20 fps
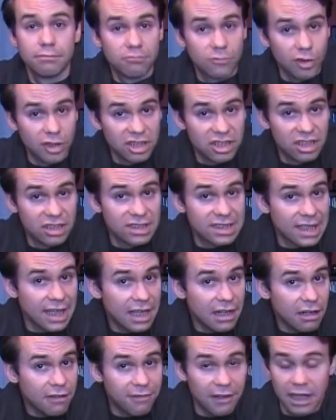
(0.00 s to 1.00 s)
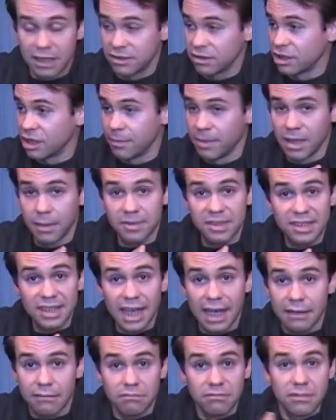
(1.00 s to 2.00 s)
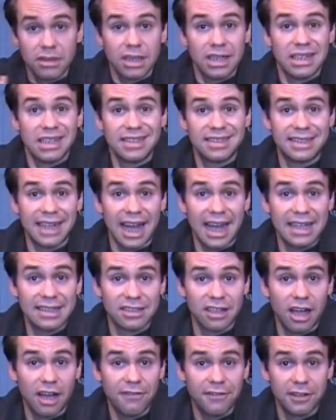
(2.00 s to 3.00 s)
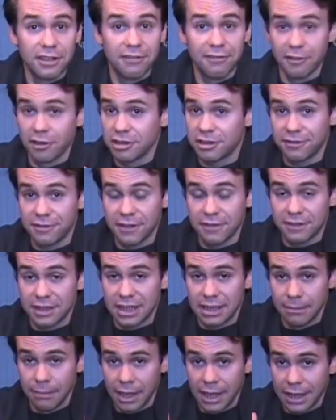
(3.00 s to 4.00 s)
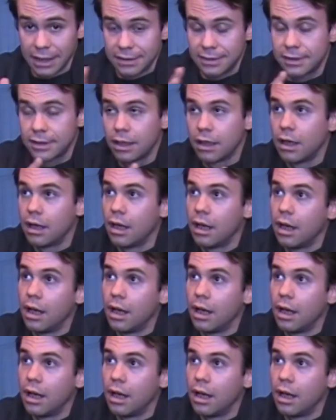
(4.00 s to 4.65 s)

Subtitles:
Christian Slater fans are going to be upset. He dies off in the first 15 minutes.